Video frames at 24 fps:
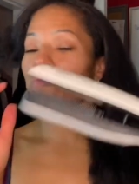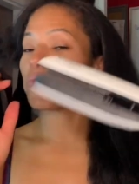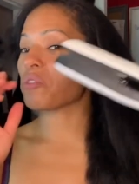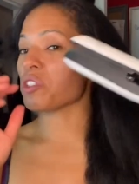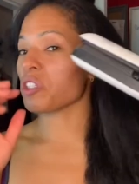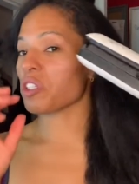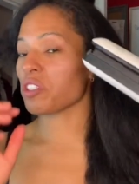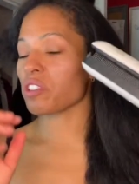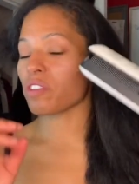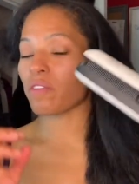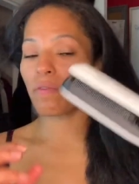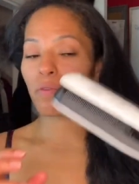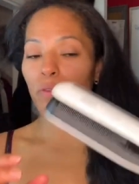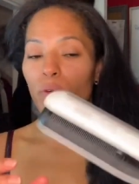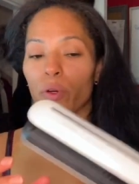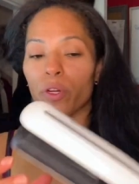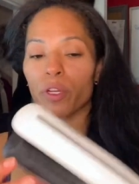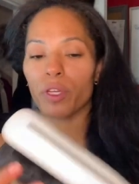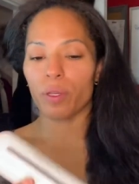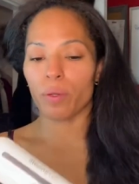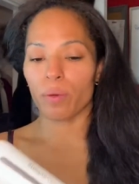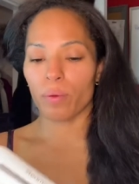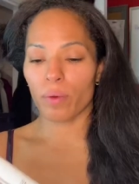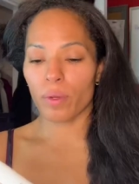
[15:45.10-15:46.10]
does it for
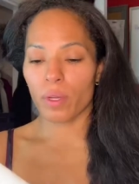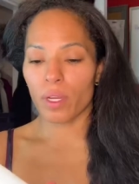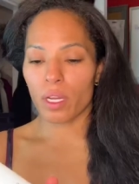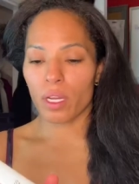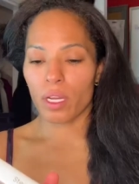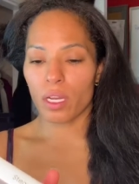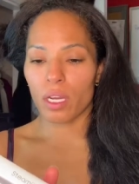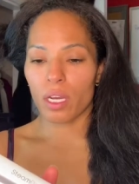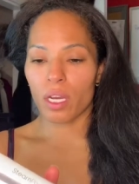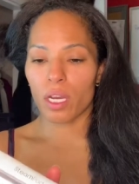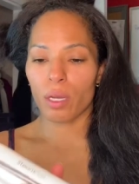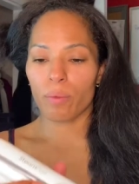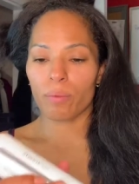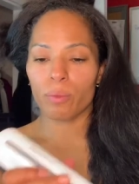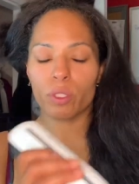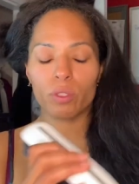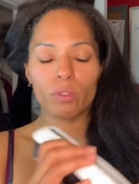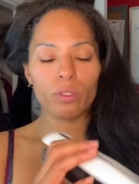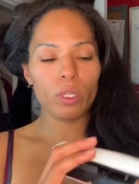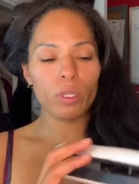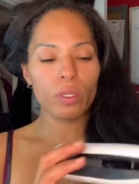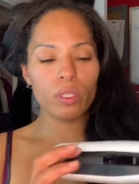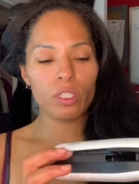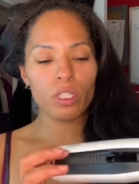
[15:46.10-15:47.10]
you. Um, you'll
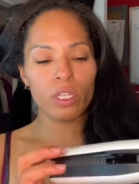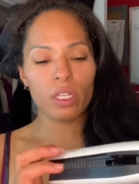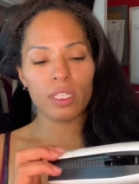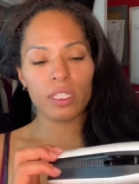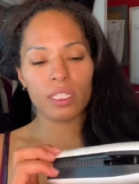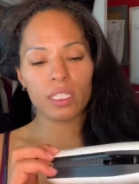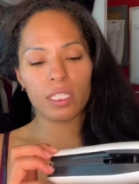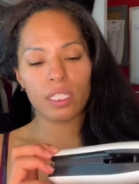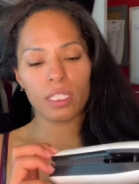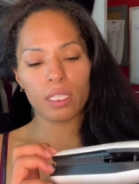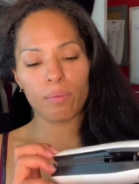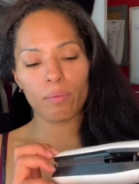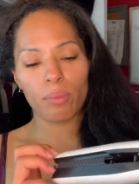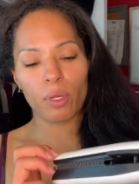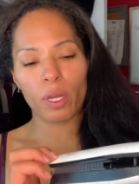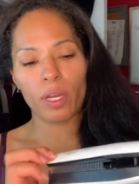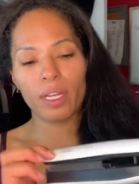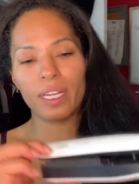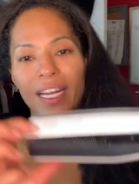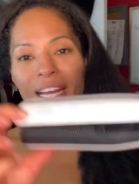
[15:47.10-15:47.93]
notice on the Steampod,